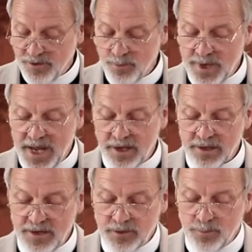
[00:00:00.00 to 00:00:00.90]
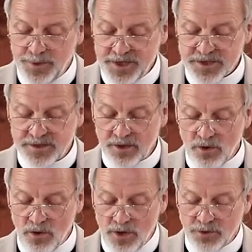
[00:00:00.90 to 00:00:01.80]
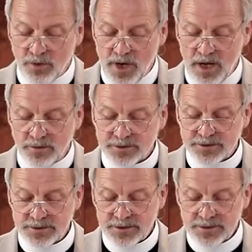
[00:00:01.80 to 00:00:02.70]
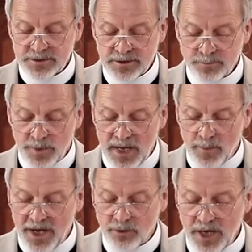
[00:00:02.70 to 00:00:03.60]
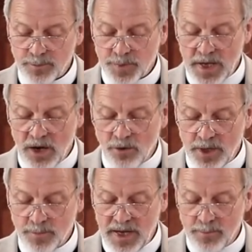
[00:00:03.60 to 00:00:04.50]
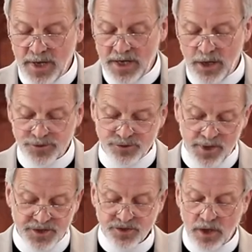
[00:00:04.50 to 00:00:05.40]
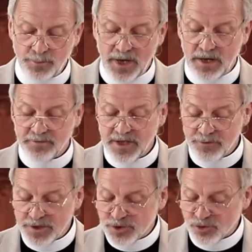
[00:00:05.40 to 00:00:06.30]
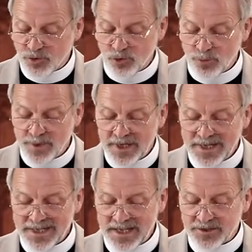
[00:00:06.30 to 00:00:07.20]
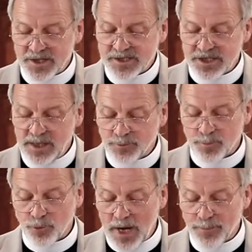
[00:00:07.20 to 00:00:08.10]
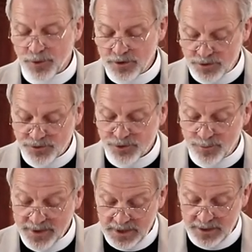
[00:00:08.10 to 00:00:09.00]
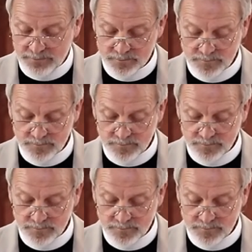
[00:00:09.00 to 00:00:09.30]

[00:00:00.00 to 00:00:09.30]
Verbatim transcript: the man, and the beast that are on the ground by my great power and by my outstretched arm, and I have given it to whom it seemed proper to me.